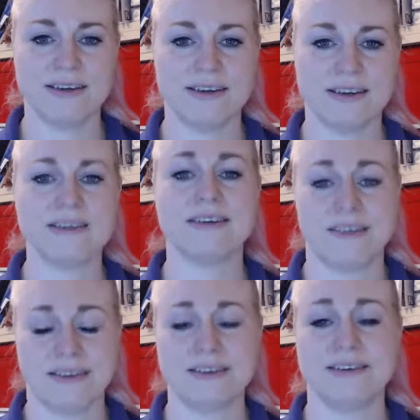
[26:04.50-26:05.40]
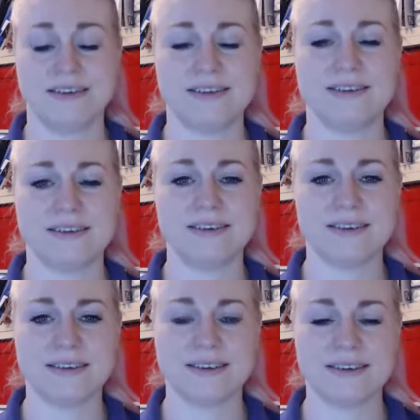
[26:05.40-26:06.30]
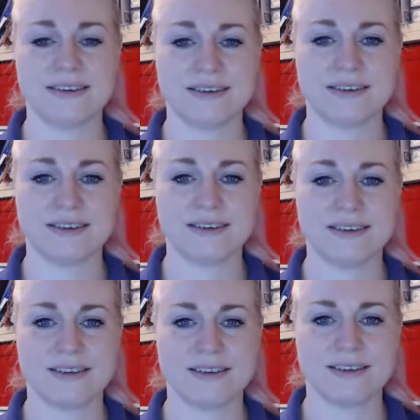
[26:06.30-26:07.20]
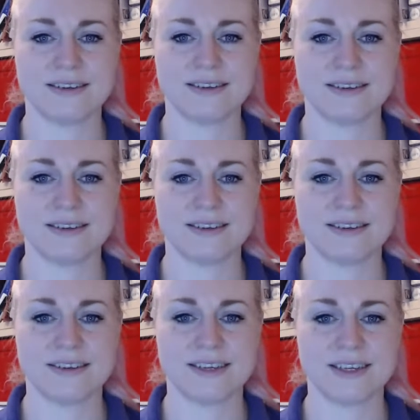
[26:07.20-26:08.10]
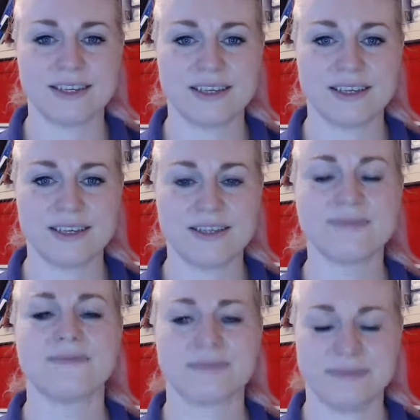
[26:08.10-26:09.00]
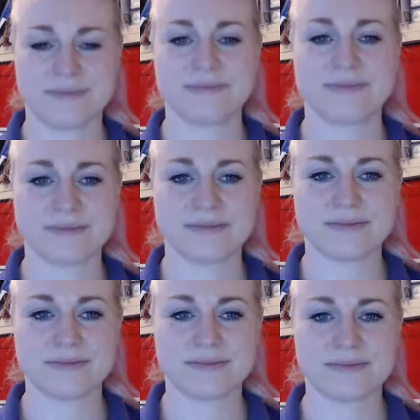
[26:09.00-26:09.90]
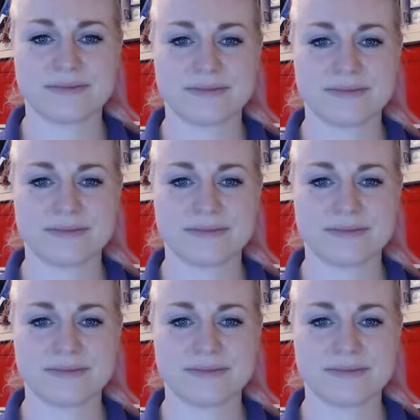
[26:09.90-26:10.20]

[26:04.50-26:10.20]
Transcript: The person shown says nothing.